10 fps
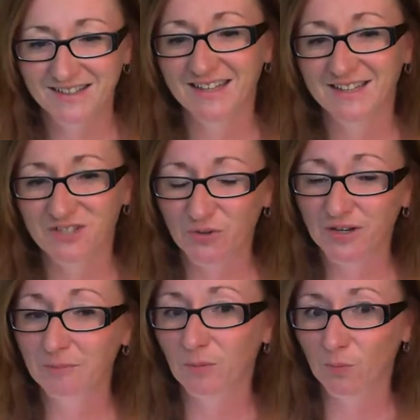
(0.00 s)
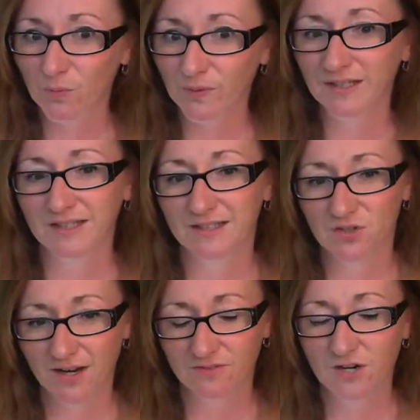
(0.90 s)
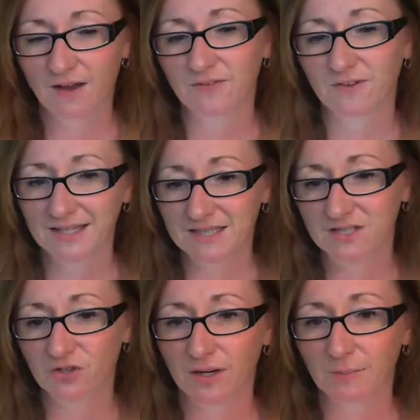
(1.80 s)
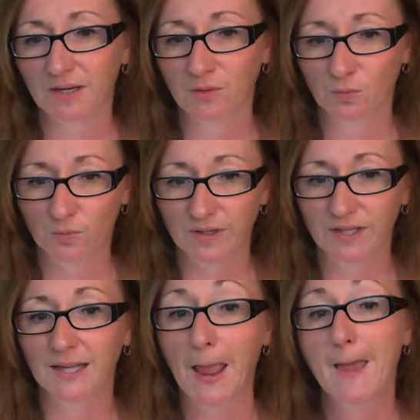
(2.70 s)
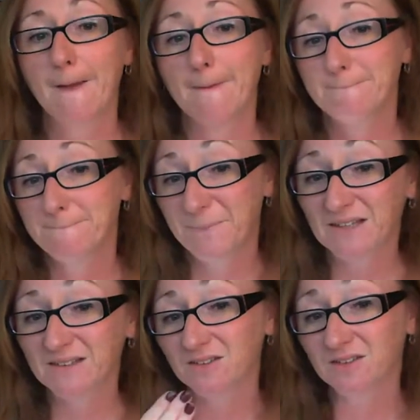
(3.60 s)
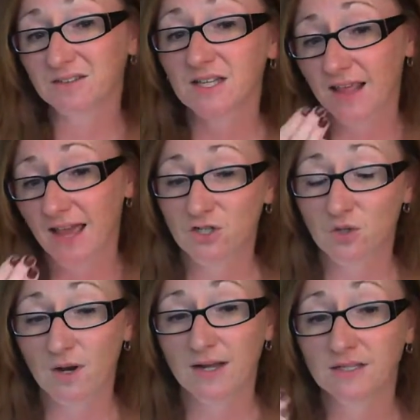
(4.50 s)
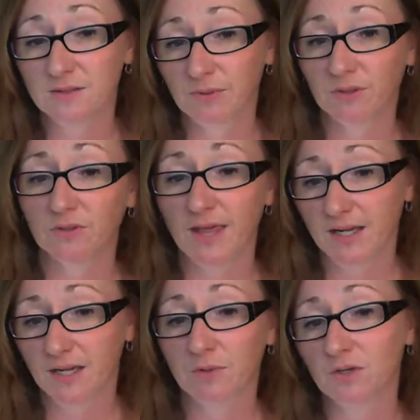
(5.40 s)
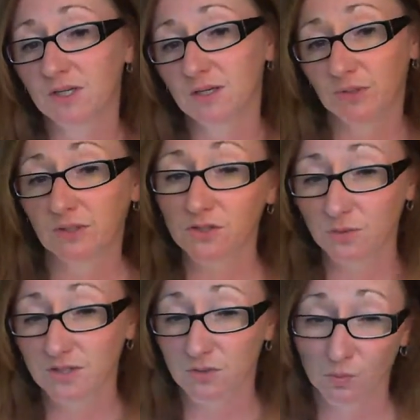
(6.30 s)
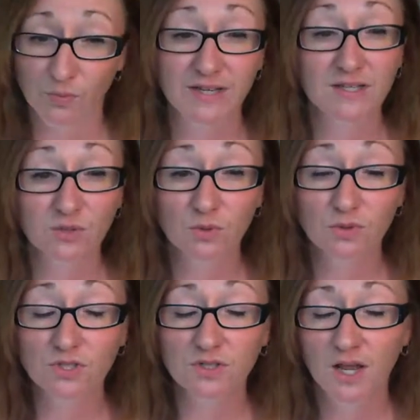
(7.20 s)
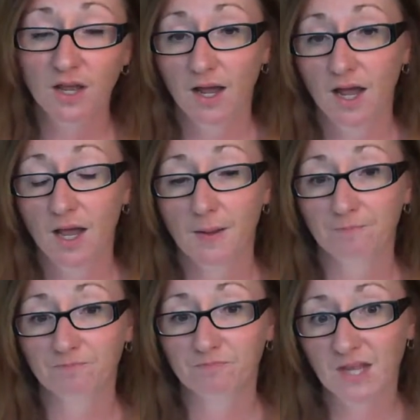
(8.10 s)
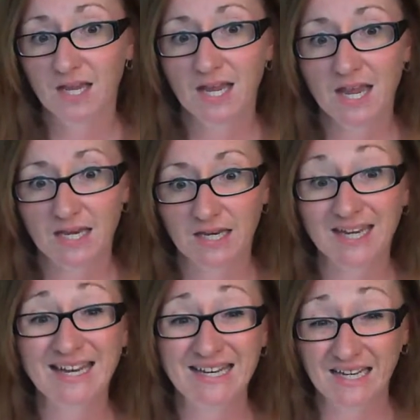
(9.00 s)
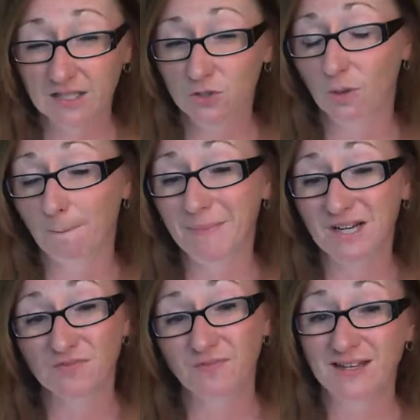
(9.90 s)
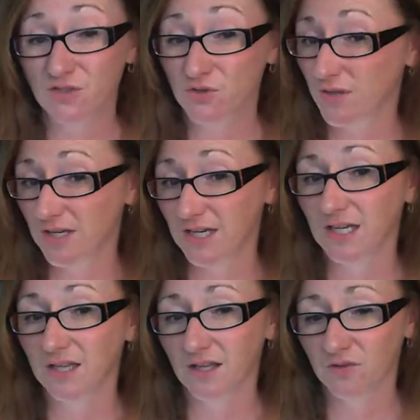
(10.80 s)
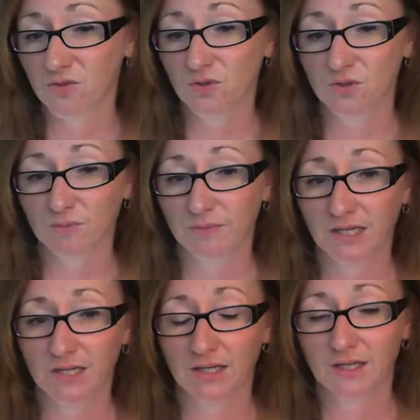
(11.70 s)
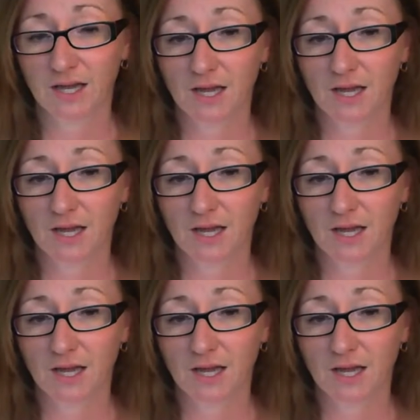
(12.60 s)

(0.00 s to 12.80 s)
Instagram can really drive traffic. Instagram can really build that trust, build that community, build you as a resource. And it can do it much faster than any of the other social media